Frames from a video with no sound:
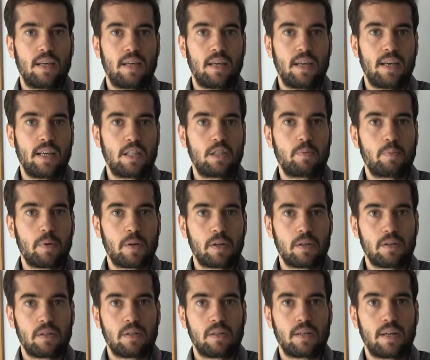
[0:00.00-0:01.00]
Each
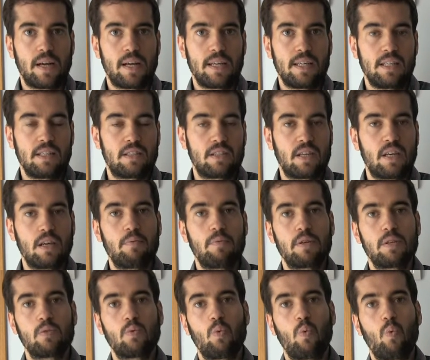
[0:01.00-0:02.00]
pair is
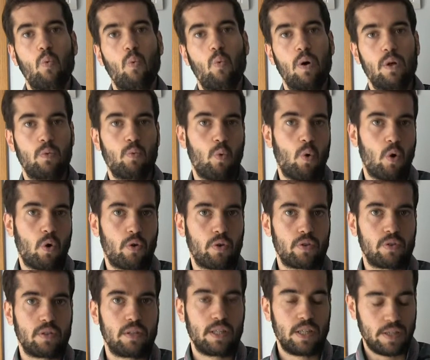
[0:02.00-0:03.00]
given one word,
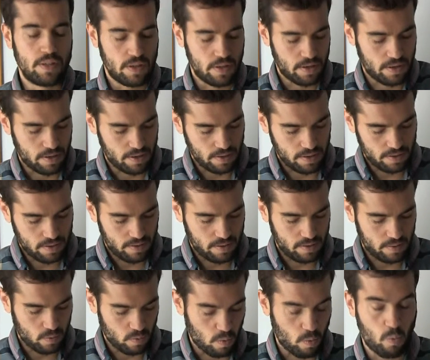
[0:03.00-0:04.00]
either
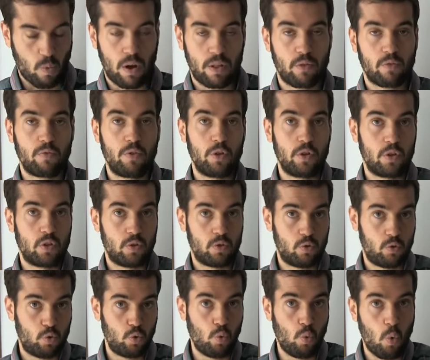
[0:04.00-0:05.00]
one of the
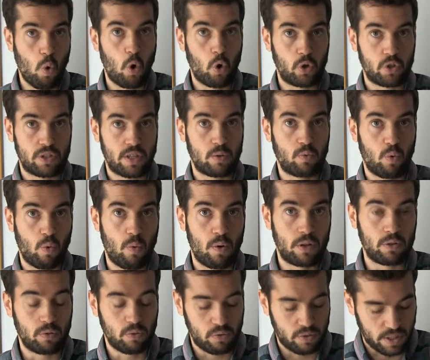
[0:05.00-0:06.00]
two words that we
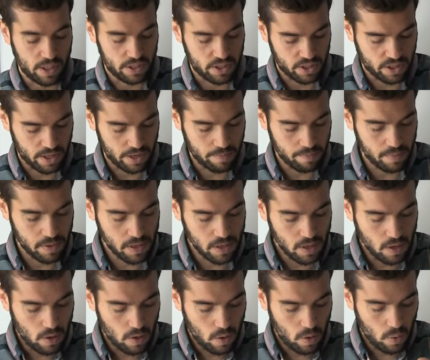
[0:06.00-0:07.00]
want to teach them.
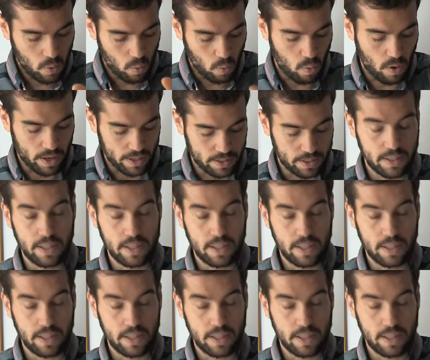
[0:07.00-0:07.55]
One